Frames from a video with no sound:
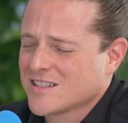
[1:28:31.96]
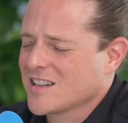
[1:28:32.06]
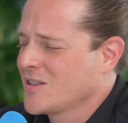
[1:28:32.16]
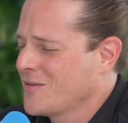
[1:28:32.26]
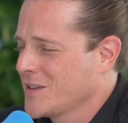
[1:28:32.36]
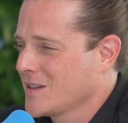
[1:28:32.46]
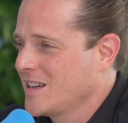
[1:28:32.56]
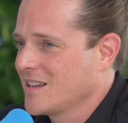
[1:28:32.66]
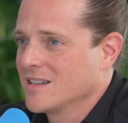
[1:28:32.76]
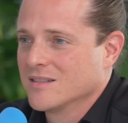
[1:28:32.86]
It's like, I don't feel
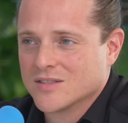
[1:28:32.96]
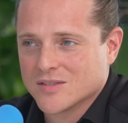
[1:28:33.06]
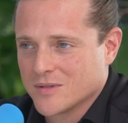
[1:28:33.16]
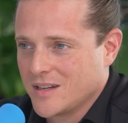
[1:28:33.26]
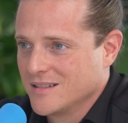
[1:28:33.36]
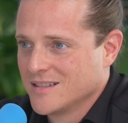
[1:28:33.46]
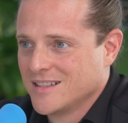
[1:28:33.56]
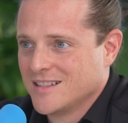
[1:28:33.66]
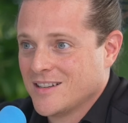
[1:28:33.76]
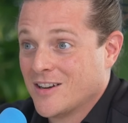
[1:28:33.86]
like it. Just write.
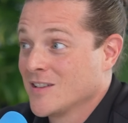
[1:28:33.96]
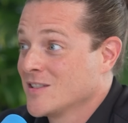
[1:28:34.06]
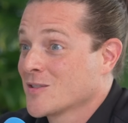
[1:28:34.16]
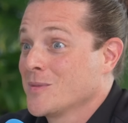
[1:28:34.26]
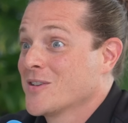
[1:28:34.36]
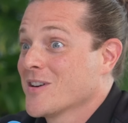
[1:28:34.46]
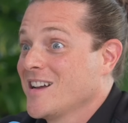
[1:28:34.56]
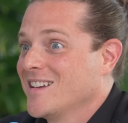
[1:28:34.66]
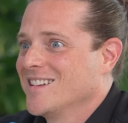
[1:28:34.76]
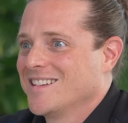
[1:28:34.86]
Yeah. Oh, it's going to be
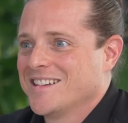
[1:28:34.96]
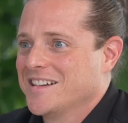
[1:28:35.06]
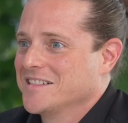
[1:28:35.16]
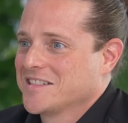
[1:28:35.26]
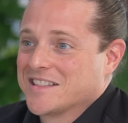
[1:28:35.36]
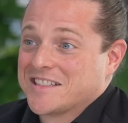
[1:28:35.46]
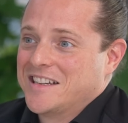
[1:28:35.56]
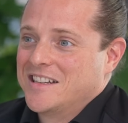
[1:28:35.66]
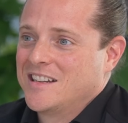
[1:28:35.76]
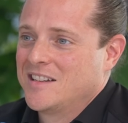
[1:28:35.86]
great. Yeah. yeah. That's
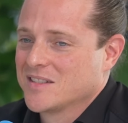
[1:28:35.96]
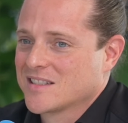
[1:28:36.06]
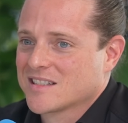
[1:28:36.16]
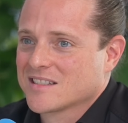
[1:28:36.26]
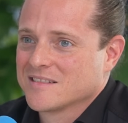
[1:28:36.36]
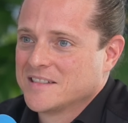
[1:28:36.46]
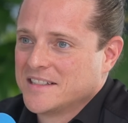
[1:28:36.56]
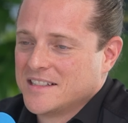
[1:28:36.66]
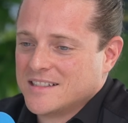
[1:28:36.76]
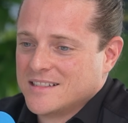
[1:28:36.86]
it. And it's,
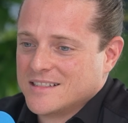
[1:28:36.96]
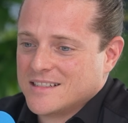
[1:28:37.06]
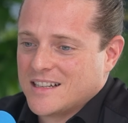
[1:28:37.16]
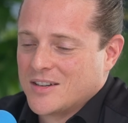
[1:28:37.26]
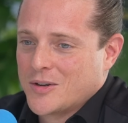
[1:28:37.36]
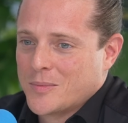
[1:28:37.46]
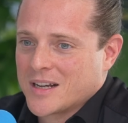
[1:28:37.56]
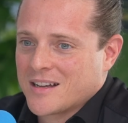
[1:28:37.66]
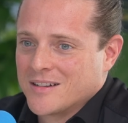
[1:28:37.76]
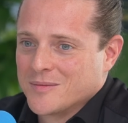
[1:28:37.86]
I don't know, my
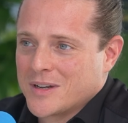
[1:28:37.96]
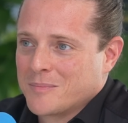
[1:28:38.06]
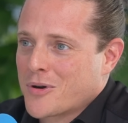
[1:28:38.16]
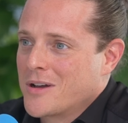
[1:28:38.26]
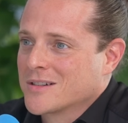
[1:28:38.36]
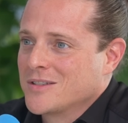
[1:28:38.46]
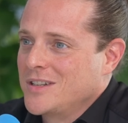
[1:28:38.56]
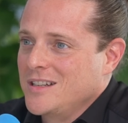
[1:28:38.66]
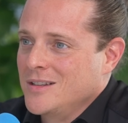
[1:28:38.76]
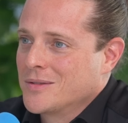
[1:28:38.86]
kind of my
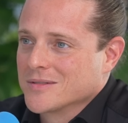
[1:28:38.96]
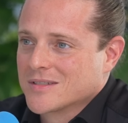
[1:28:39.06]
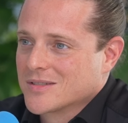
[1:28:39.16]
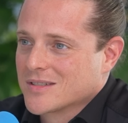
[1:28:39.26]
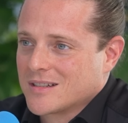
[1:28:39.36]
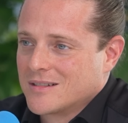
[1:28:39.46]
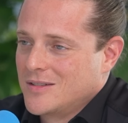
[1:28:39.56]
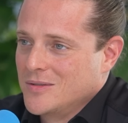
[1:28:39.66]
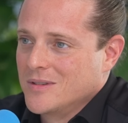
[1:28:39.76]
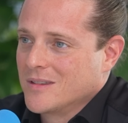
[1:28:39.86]
productivity ethos is just like
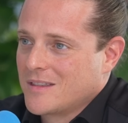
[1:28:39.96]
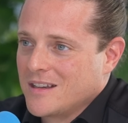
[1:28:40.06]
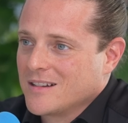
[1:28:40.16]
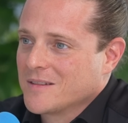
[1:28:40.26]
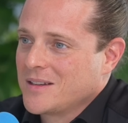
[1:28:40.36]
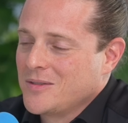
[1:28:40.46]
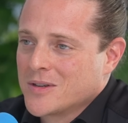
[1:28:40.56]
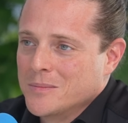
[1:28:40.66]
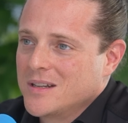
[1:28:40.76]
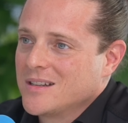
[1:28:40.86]
do the thing that you
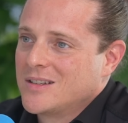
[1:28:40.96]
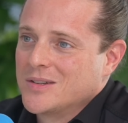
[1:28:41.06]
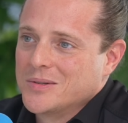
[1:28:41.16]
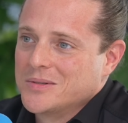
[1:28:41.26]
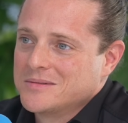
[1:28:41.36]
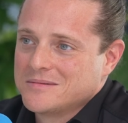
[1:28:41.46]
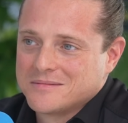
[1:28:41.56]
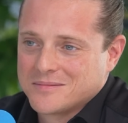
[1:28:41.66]
committed to